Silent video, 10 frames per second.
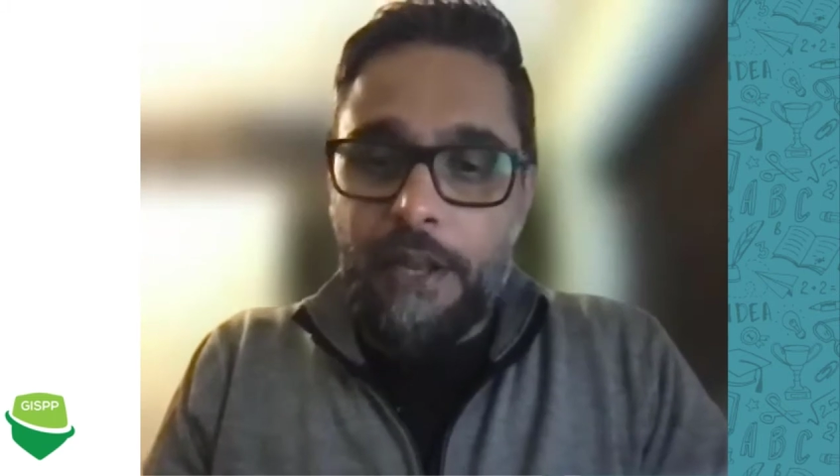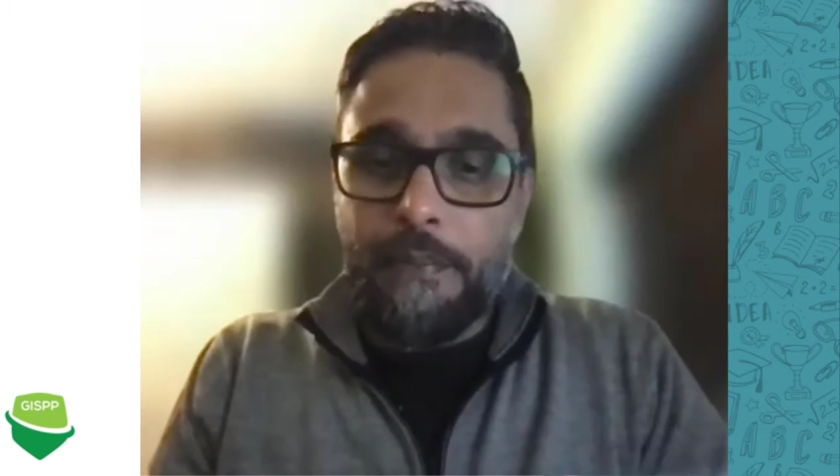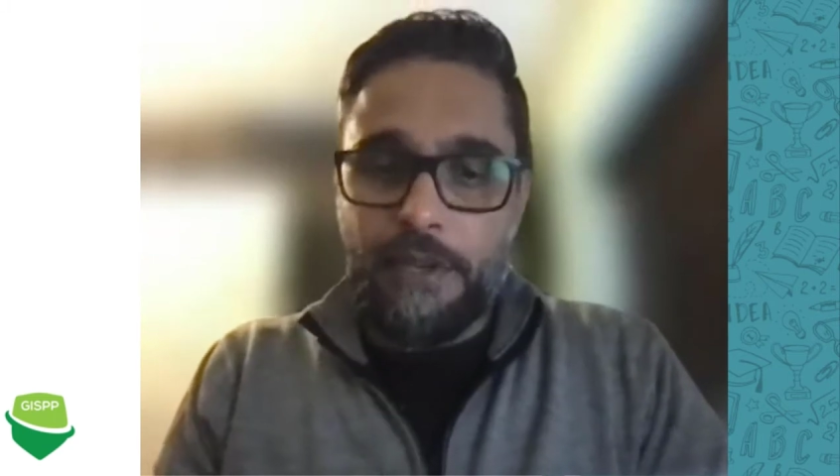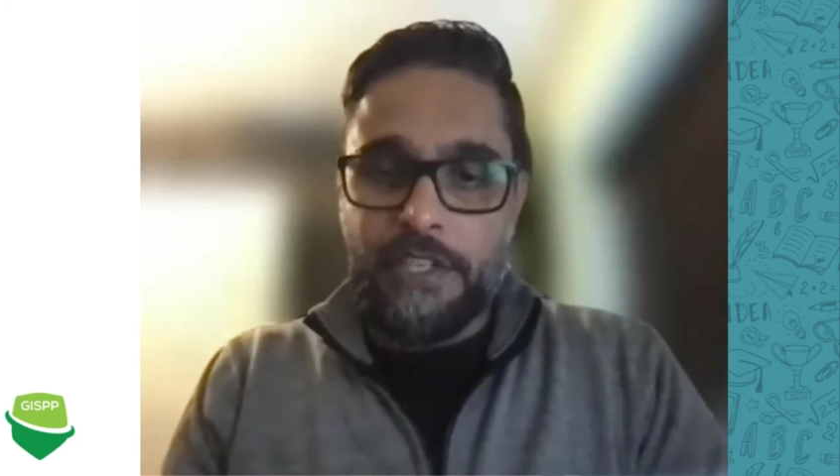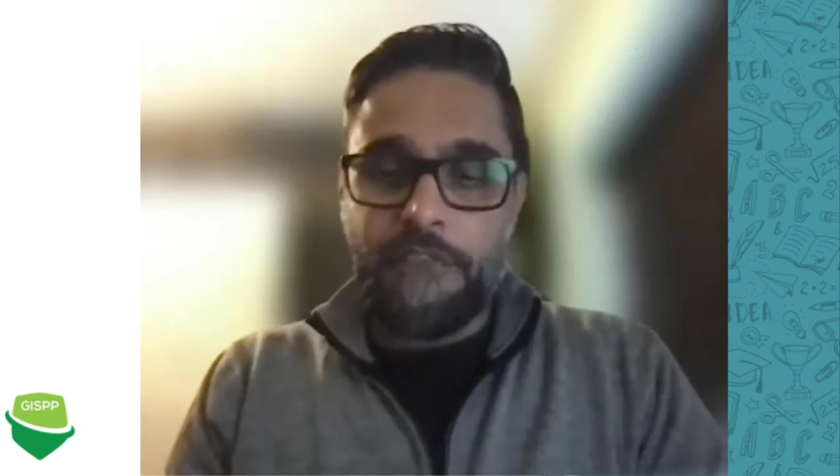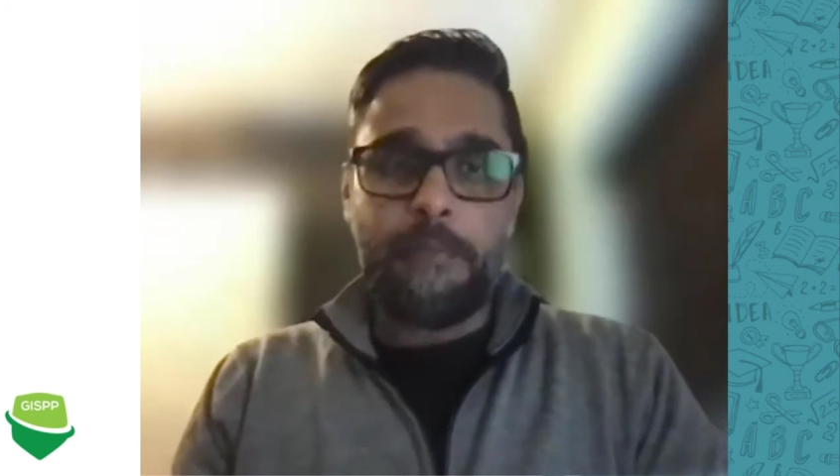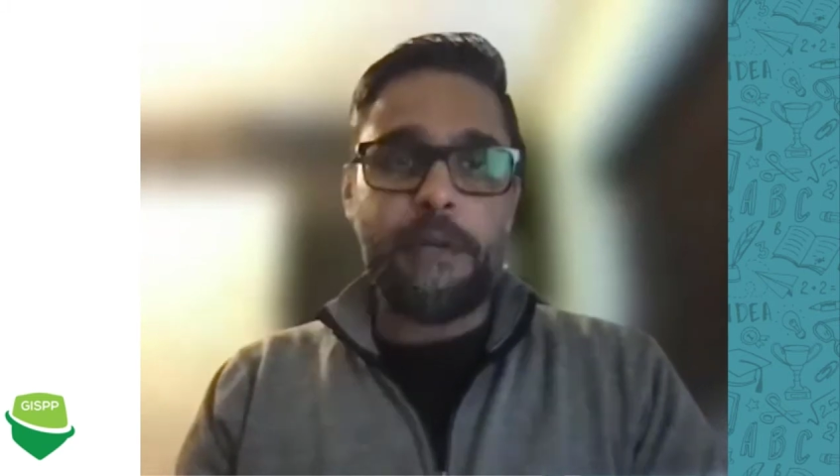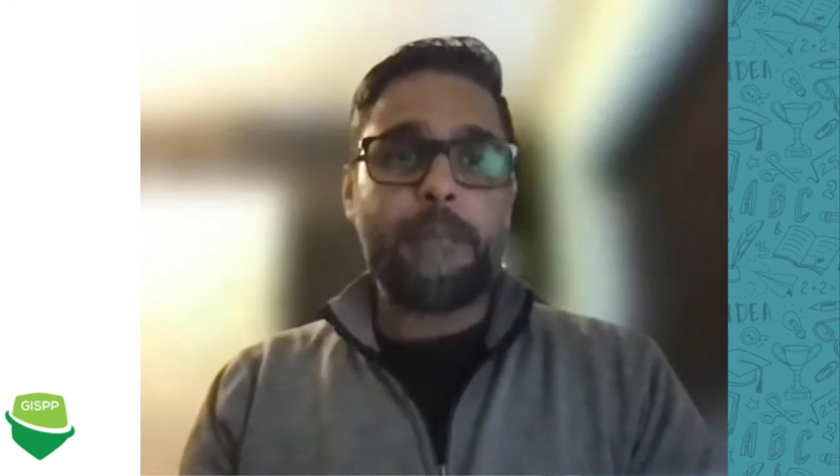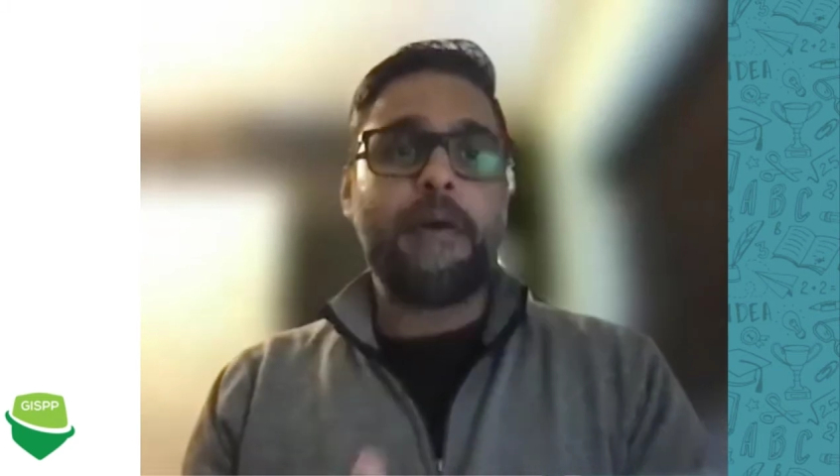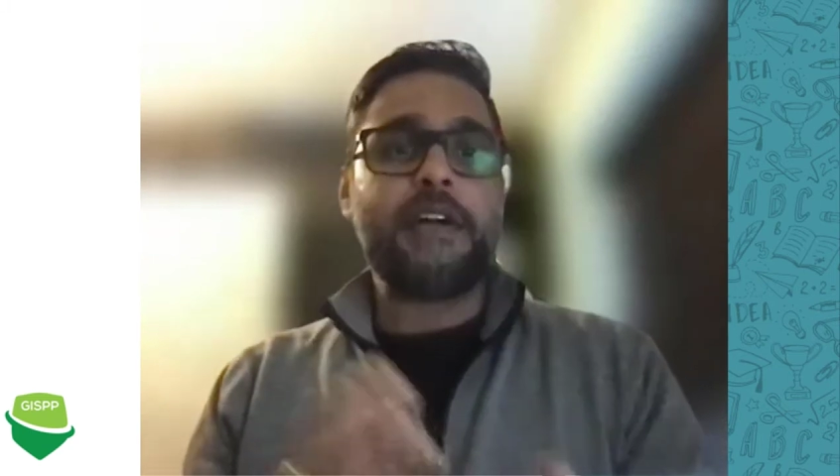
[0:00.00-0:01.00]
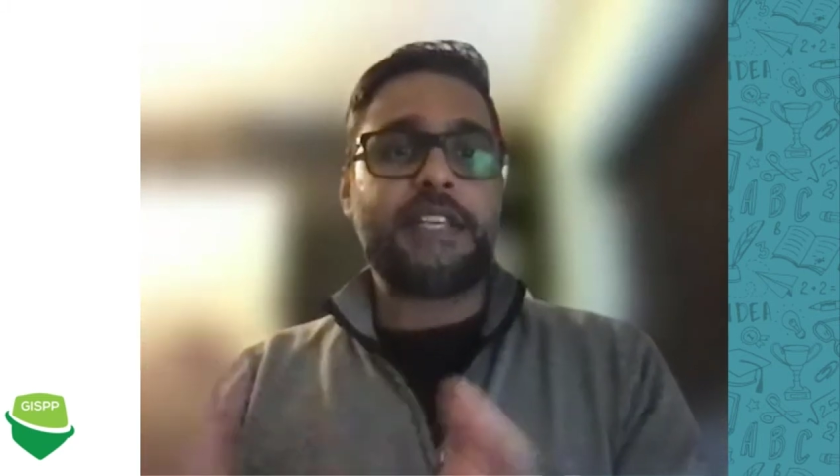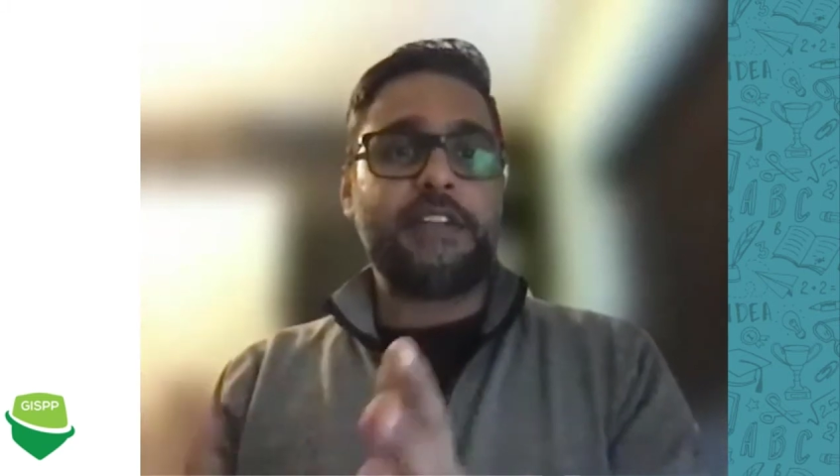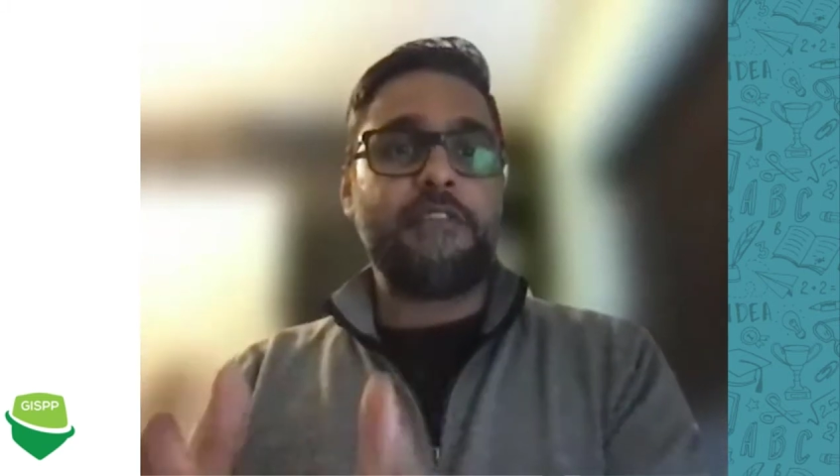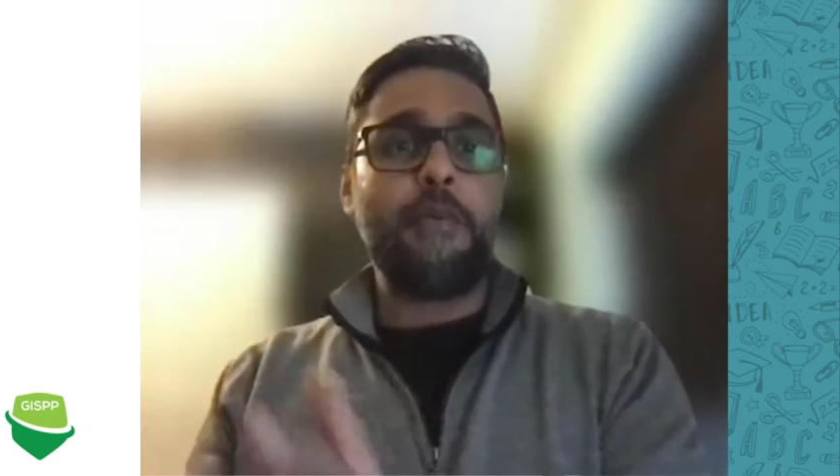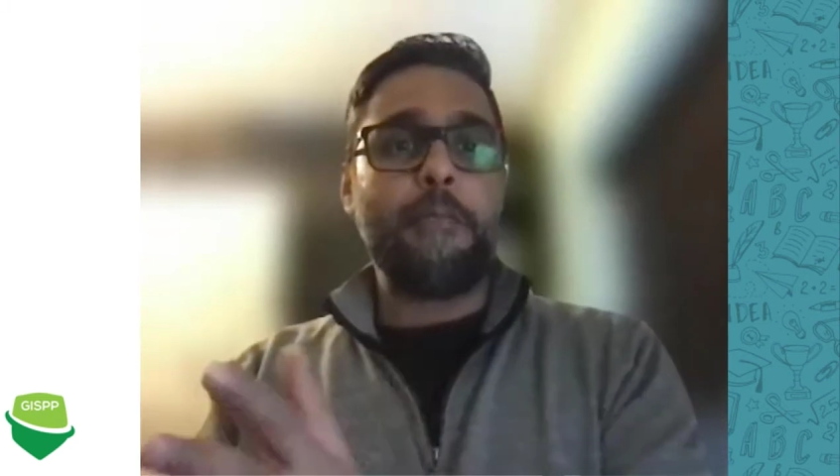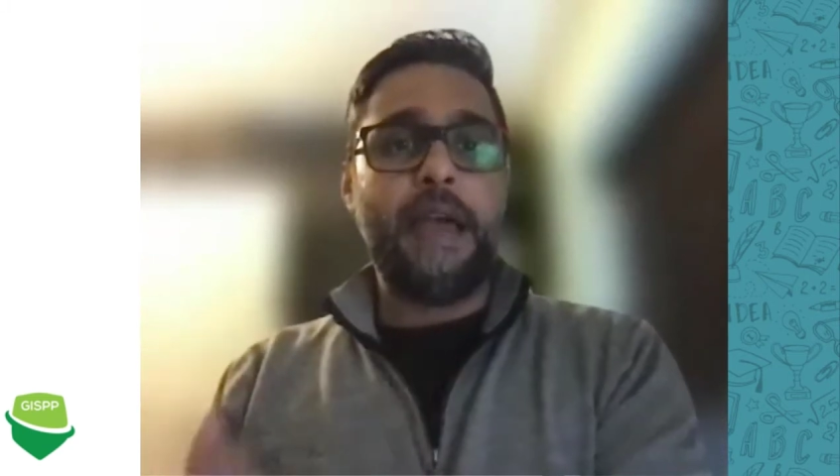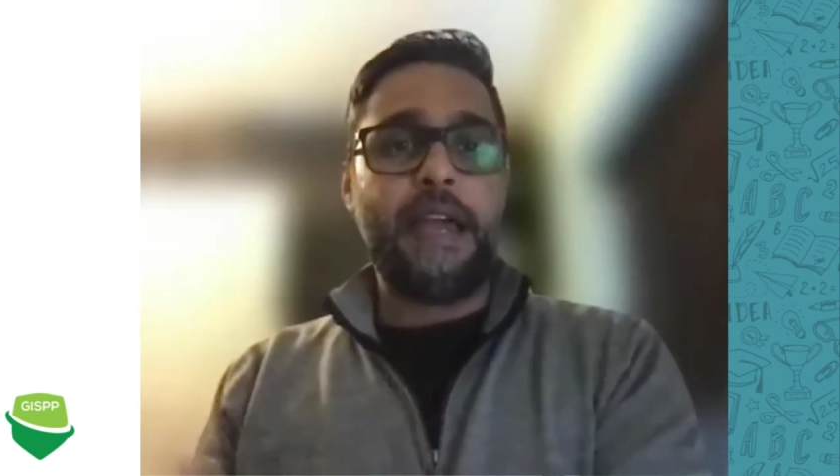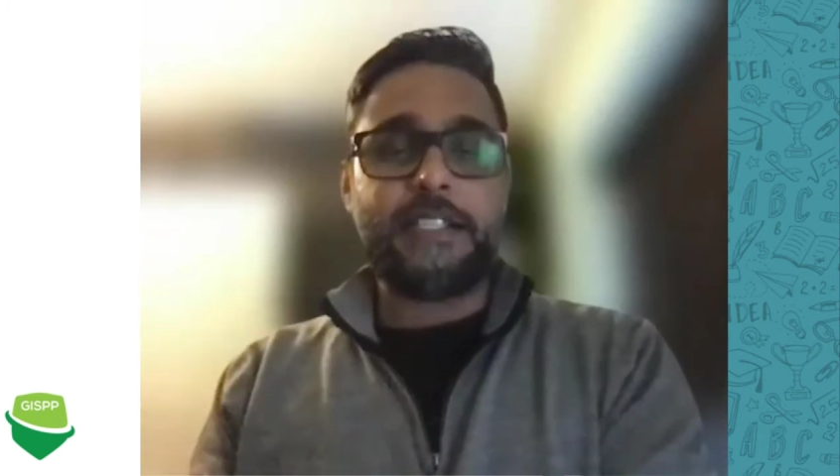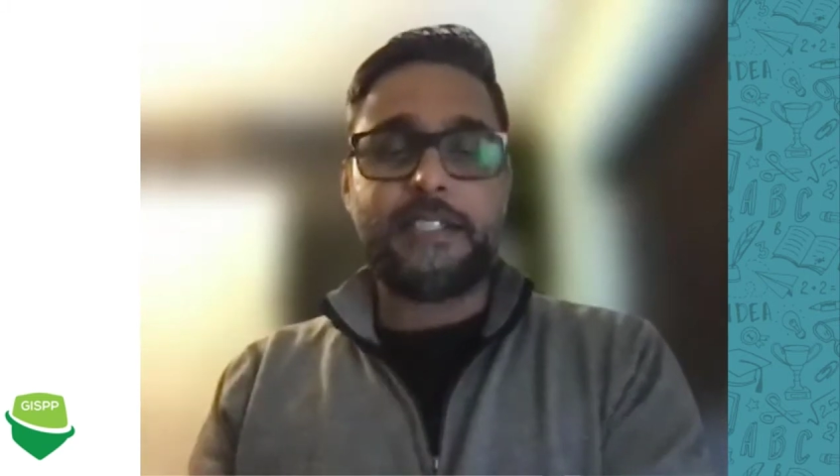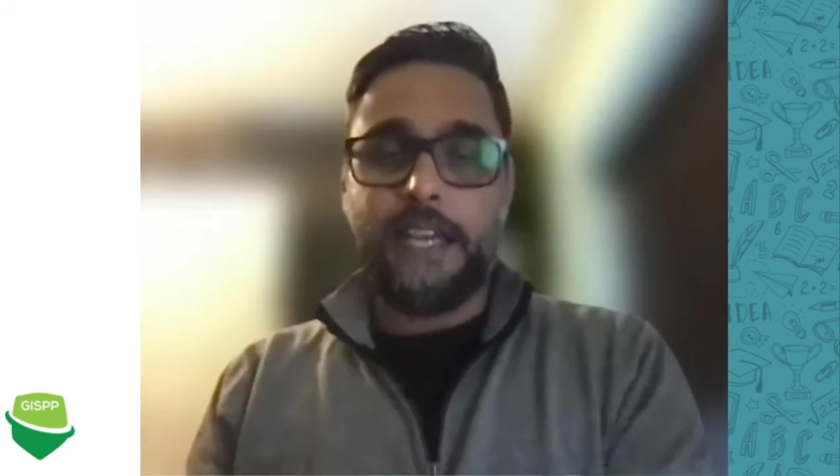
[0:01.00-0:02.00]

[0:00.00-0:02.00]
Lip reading: Because everybody buys at their own pace,